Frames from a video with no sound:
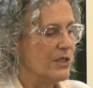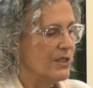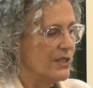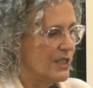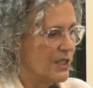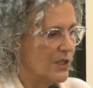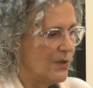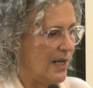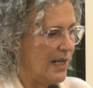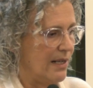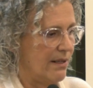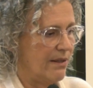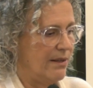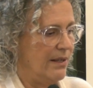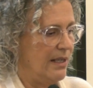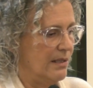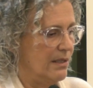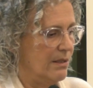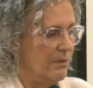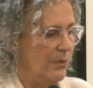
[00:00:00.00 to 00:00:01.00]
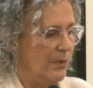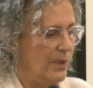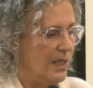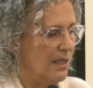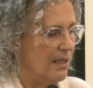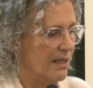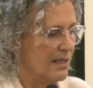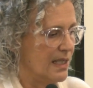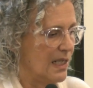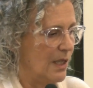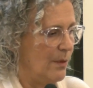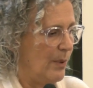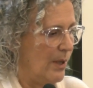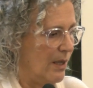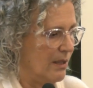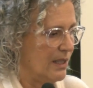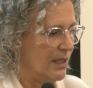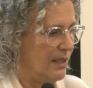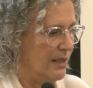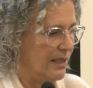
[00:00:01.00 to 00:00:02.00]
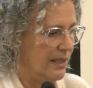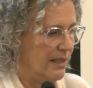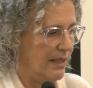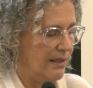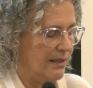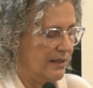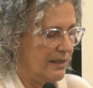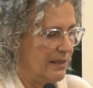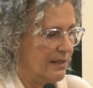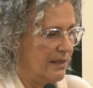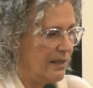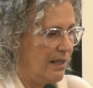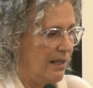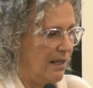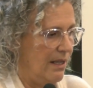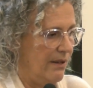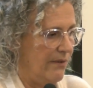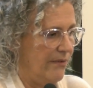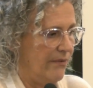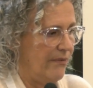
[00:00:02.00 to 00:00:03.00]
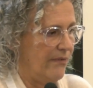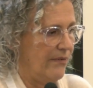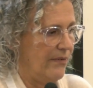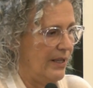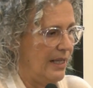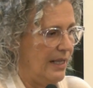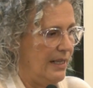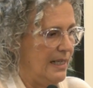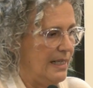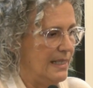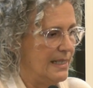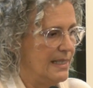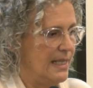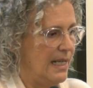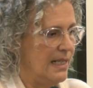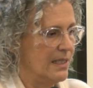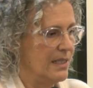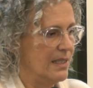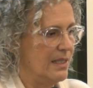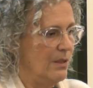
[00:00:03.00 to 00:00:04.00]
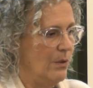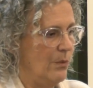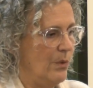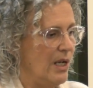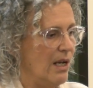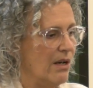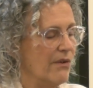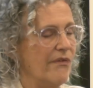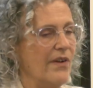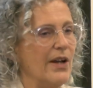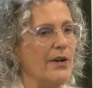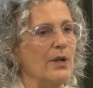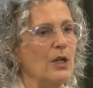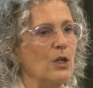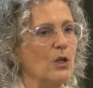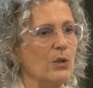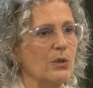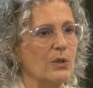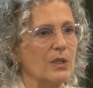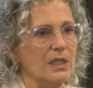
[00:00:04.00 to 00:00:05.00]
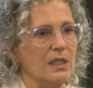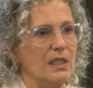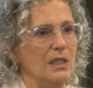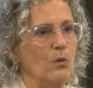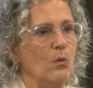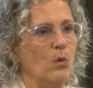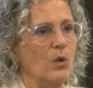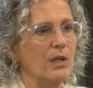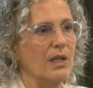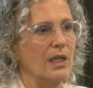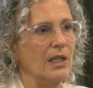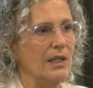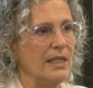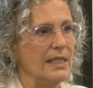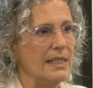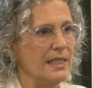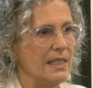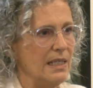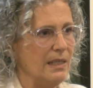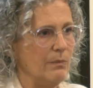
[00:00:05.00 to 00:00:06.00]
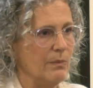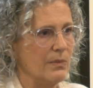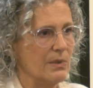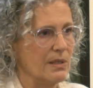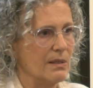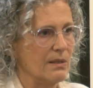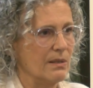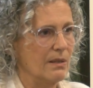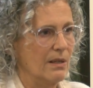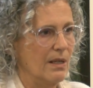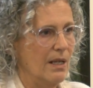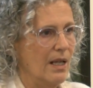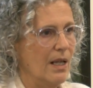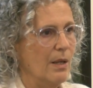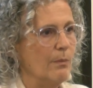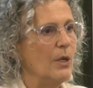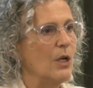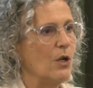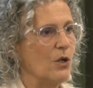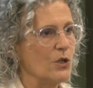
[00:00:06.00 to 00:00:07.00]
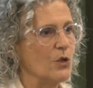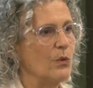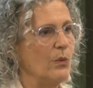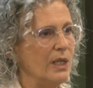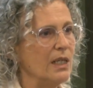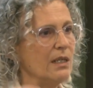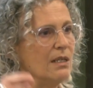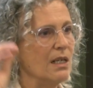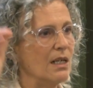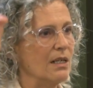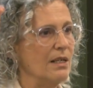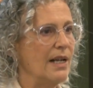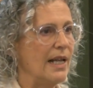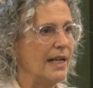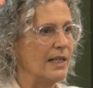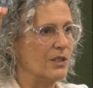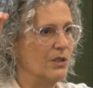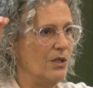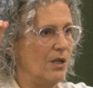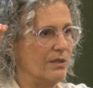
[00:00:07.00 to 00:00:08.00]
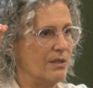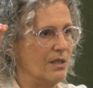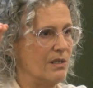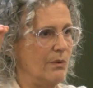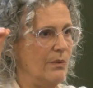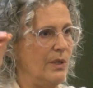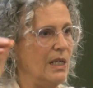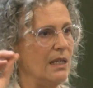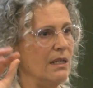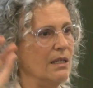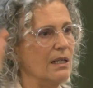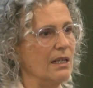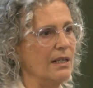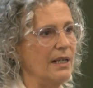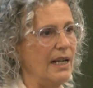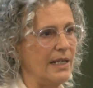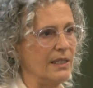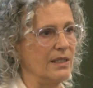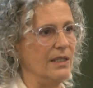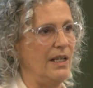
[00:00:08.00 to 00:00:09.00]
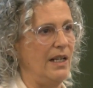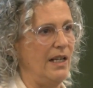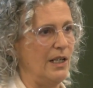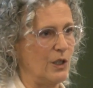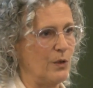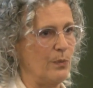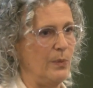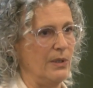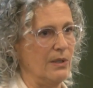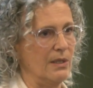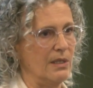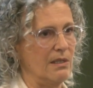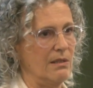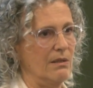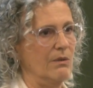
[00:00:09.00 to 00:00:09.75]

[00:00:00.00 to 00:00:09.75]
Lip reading: strengths that we landscape architects have is that we are very good in working in teams, because we can connect dots, we can connect the experts,